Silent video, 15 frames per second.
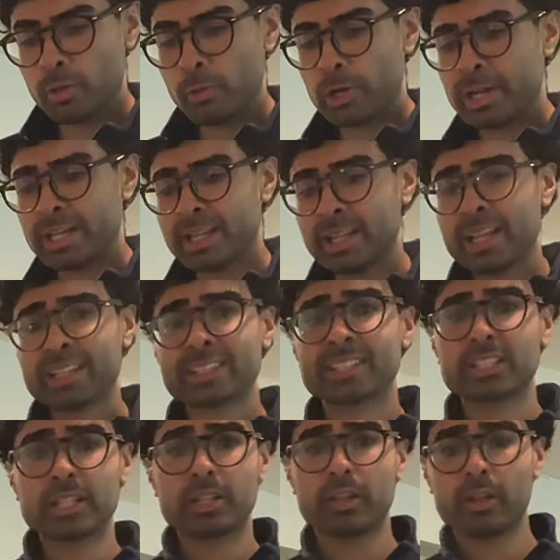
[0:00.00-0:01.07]
We're gonna let it
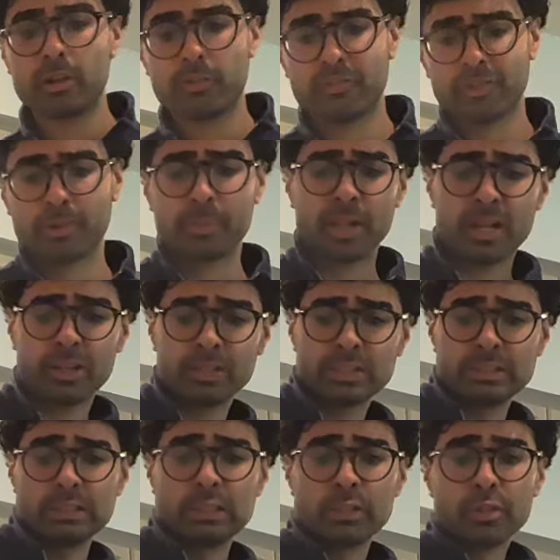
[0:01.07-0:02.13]
sit here for
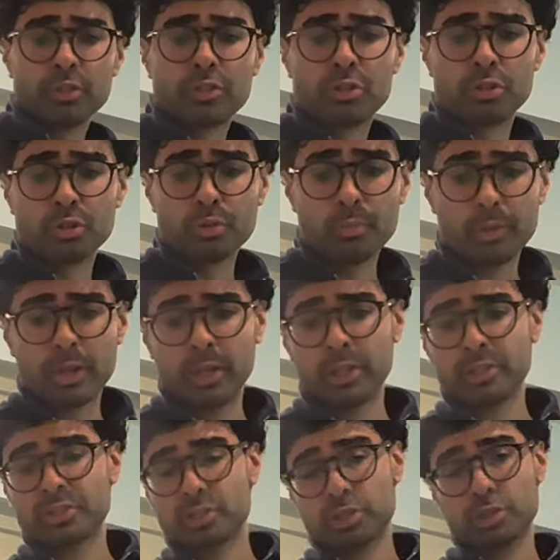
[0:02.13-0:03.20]
about 2 minutes just